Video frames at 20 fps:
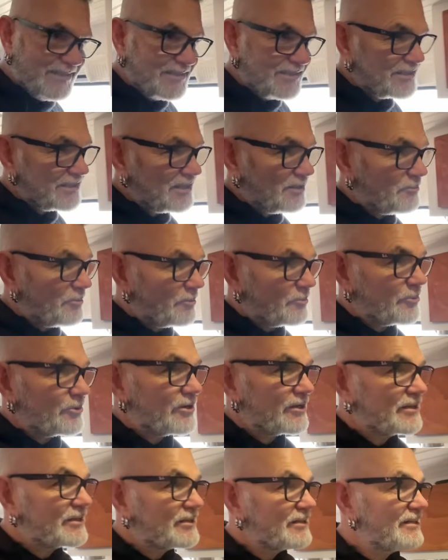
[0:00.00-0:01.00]
you keep a
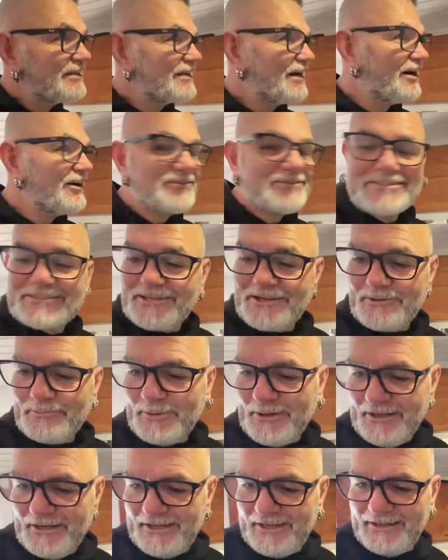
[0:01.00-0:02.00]
pretty clean house there,
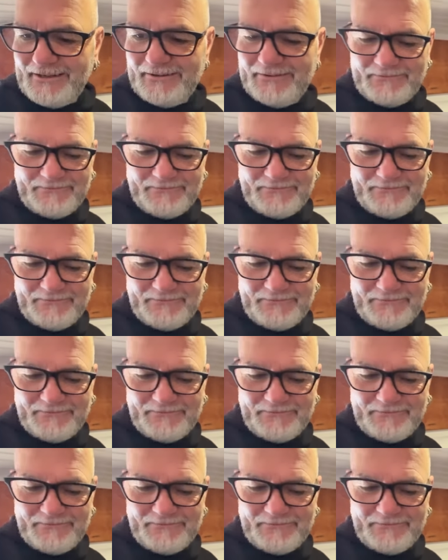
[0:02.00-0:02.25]
buddy.